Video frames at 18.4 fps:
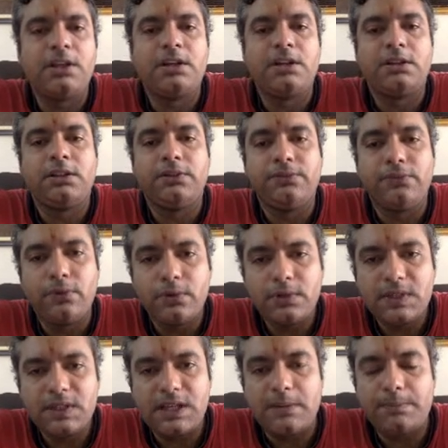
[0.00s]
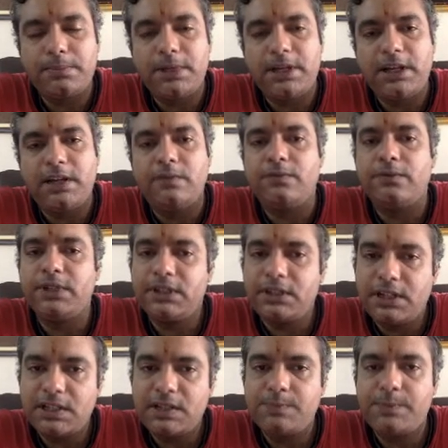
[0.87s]
The force applied with
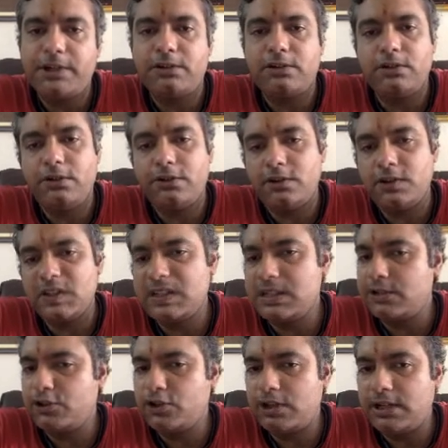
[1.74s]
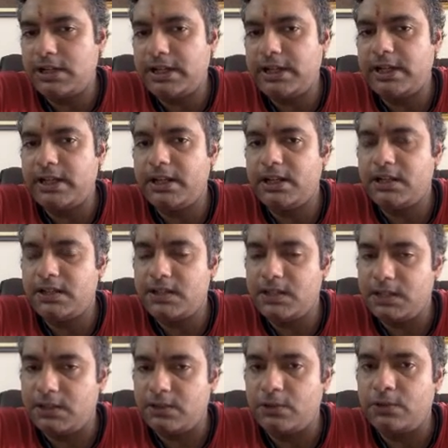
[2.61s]
respect to the cross-sectional area
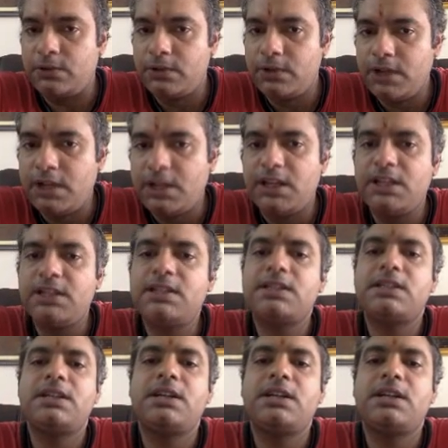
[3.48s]
0 is